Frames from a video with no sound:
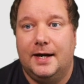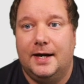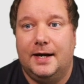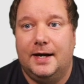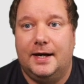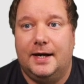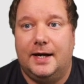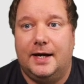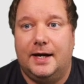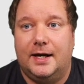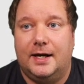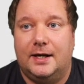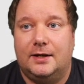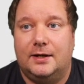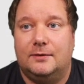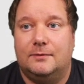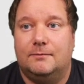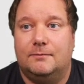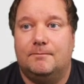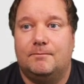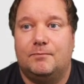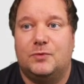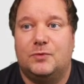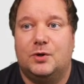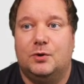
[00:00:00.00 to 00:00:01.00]
And
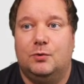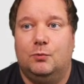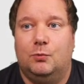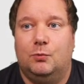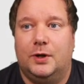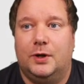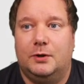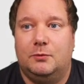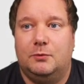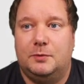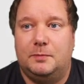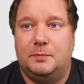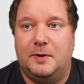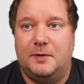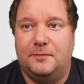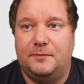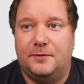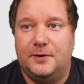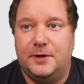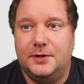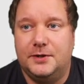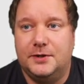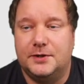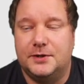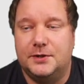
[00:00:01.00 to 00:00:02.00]
what I would
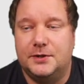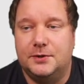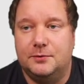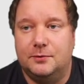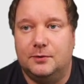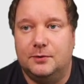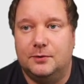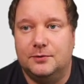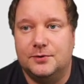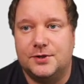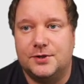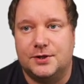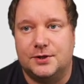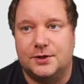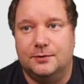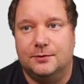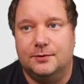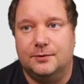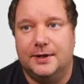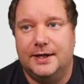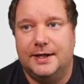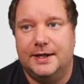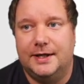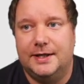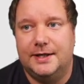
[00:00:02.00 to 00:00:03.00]
prefer to do also
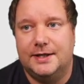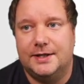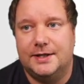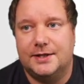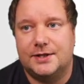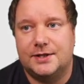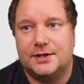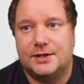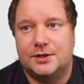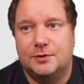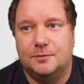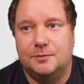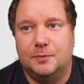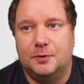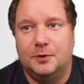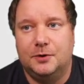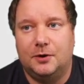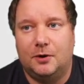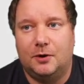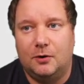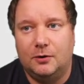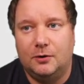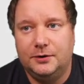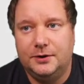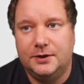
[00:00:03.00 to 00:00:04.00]
is to put
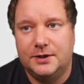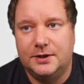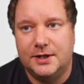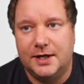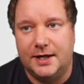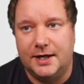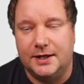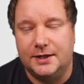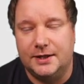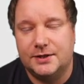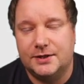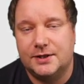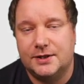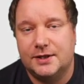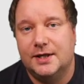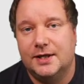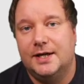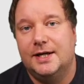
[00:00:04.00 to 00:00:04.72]
all the dates